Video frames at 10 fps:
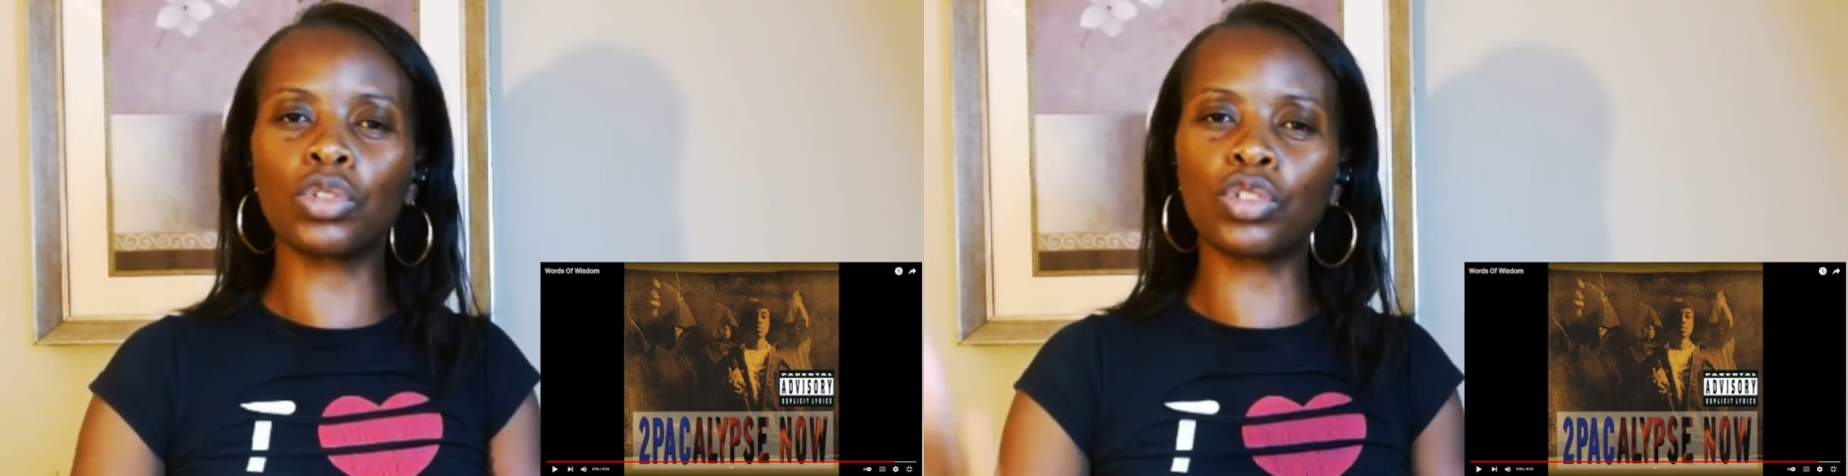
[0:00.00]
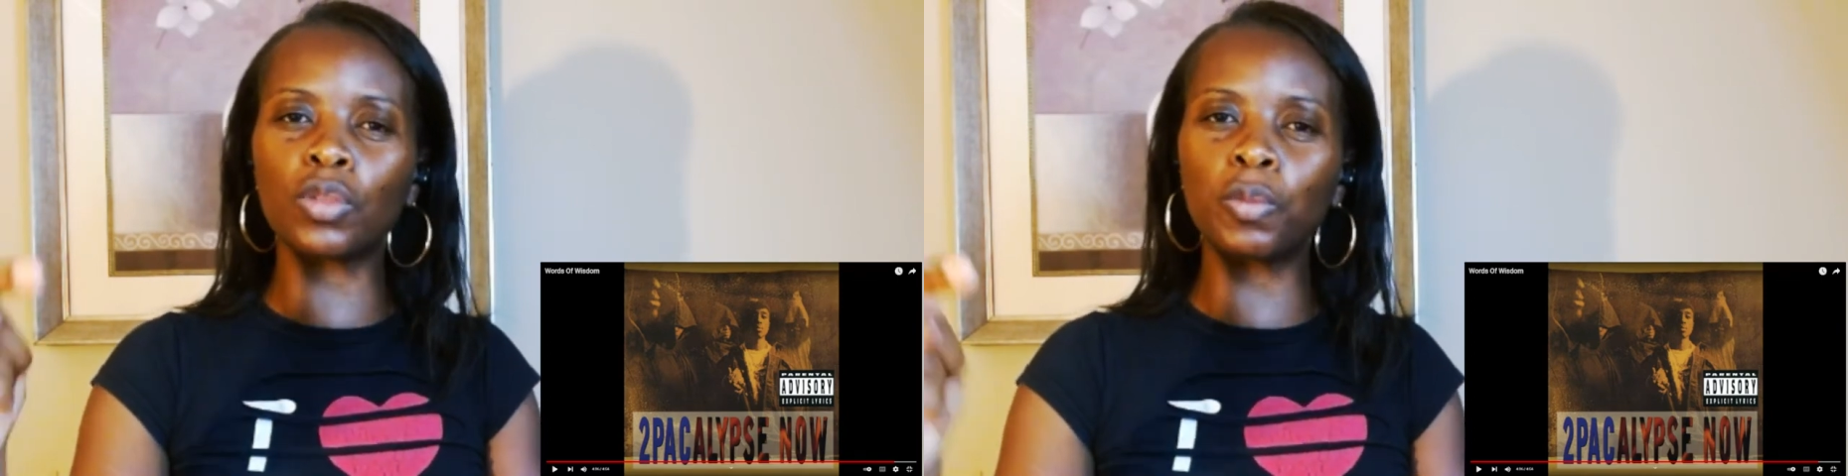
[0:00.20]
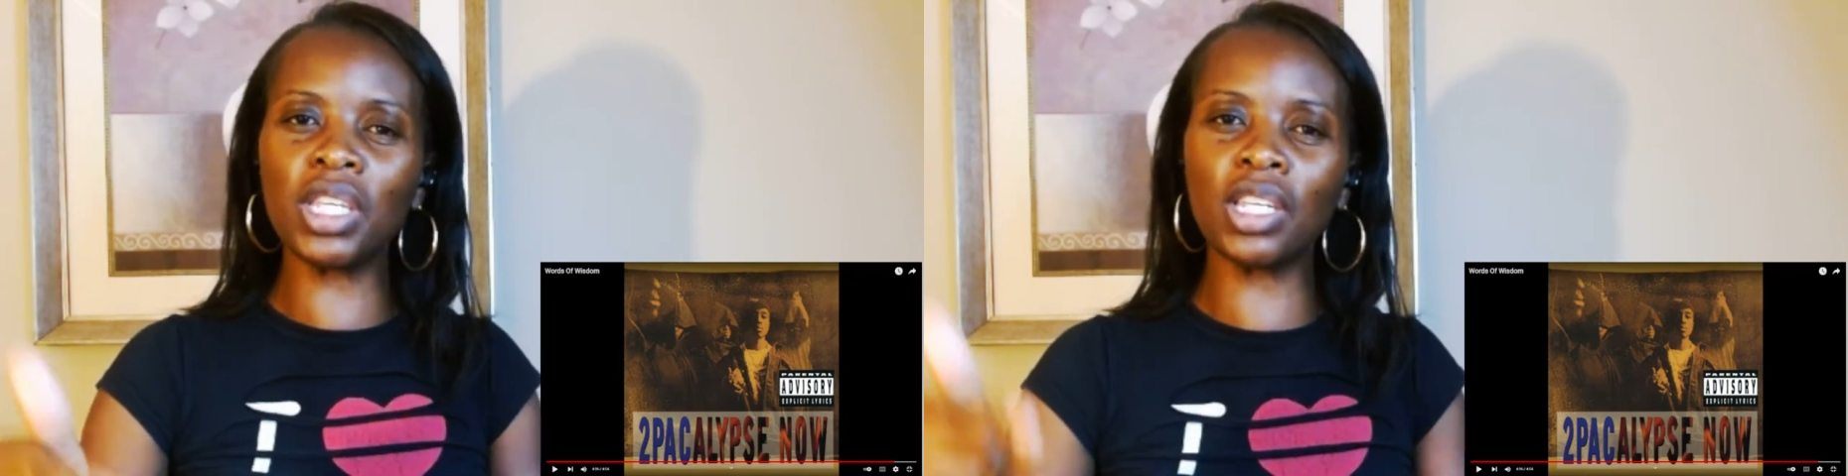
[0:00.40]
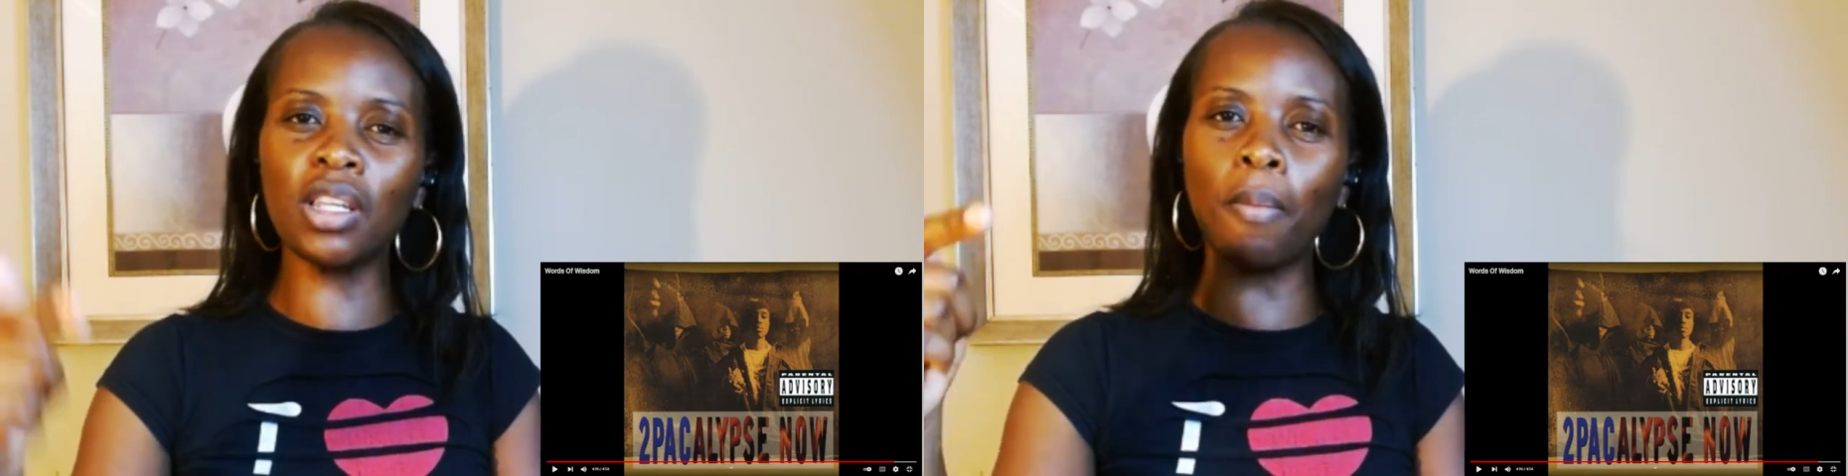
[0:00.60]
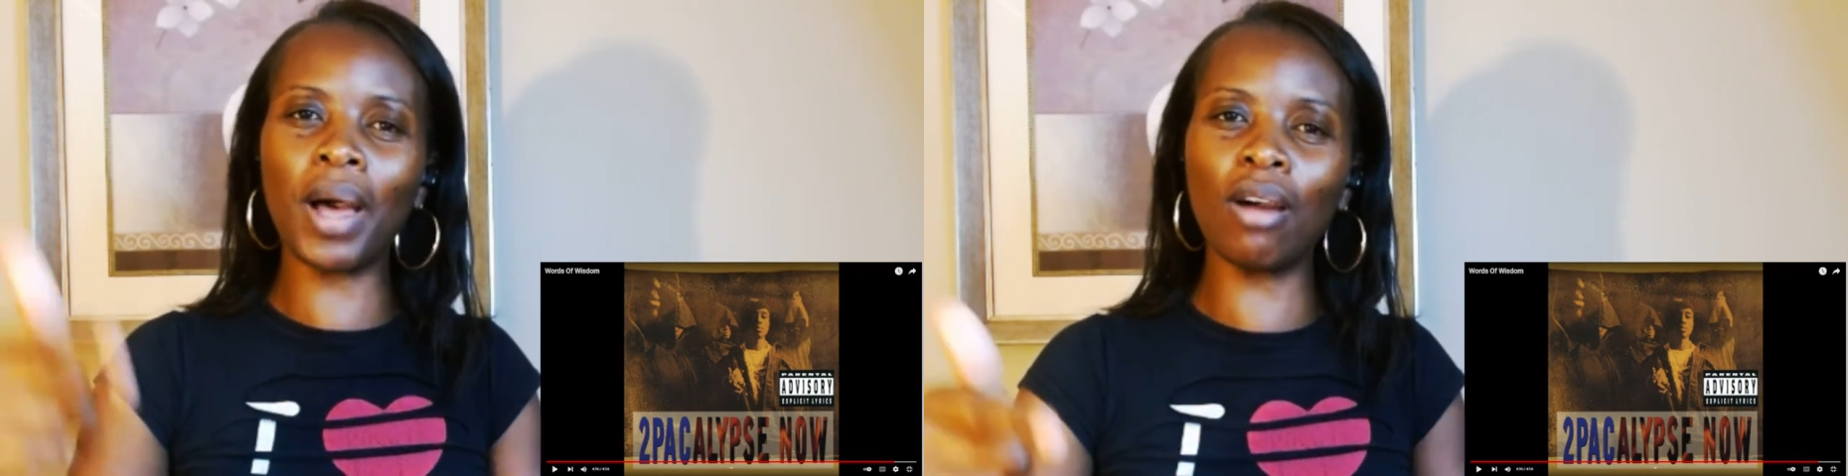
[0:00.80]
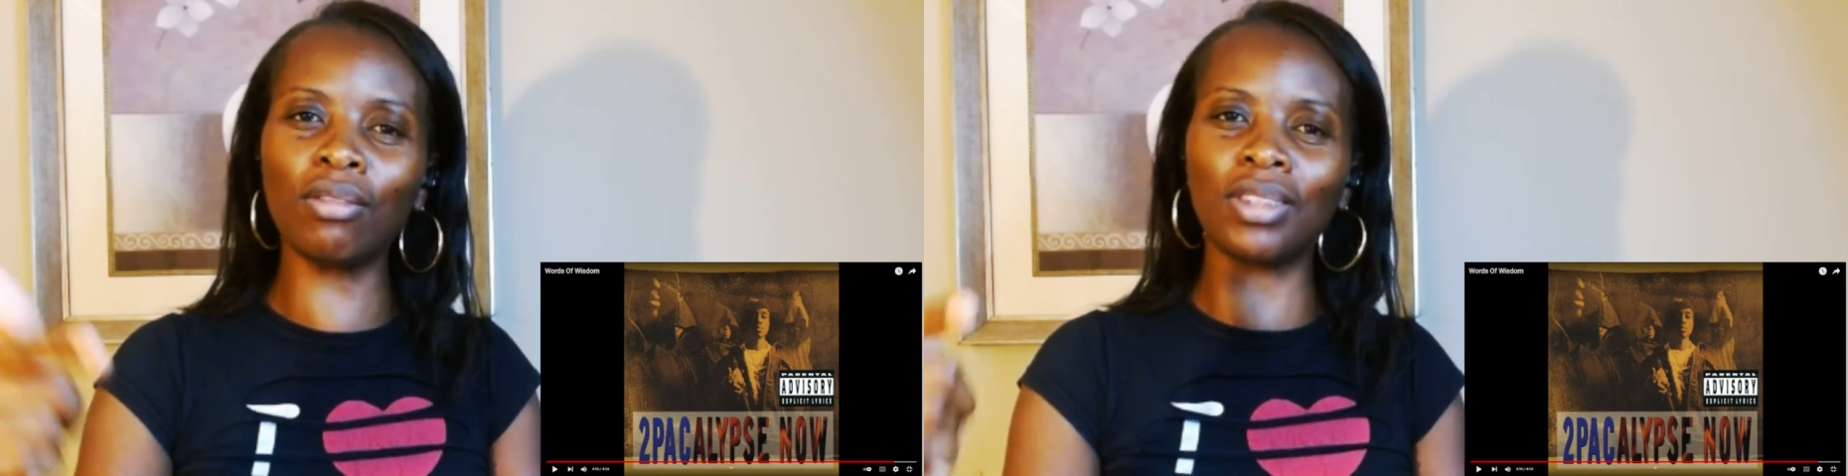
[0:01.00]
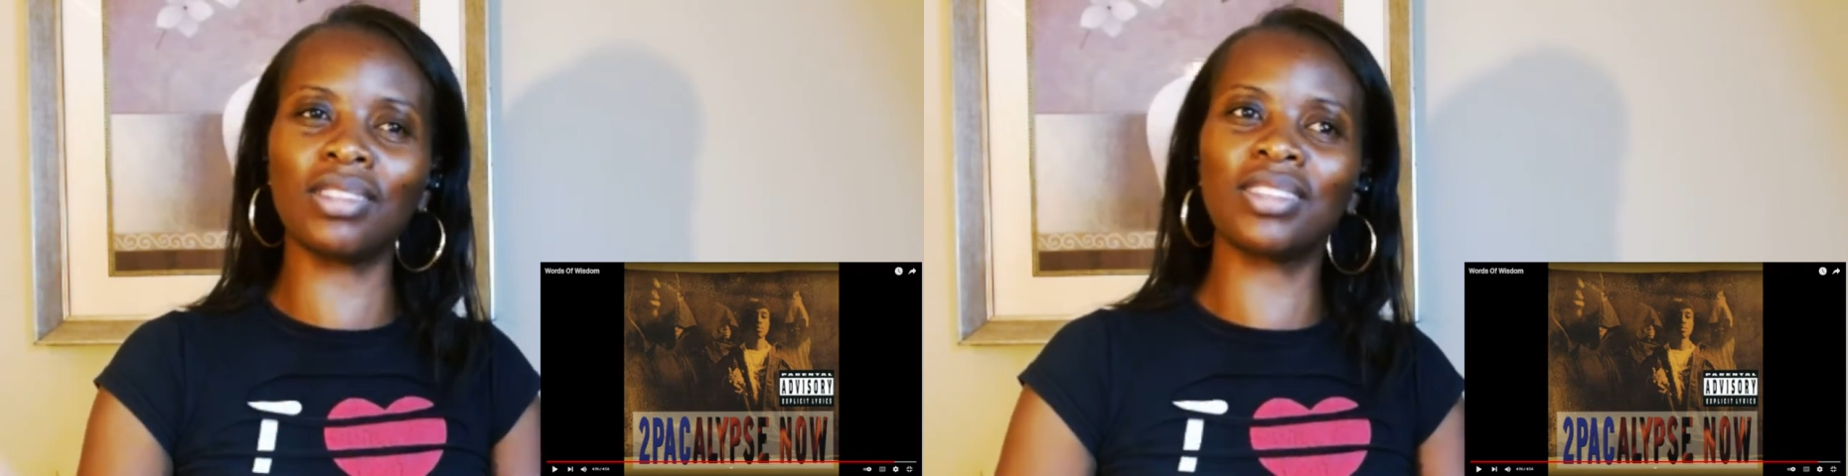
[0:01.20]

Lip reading: was speaking about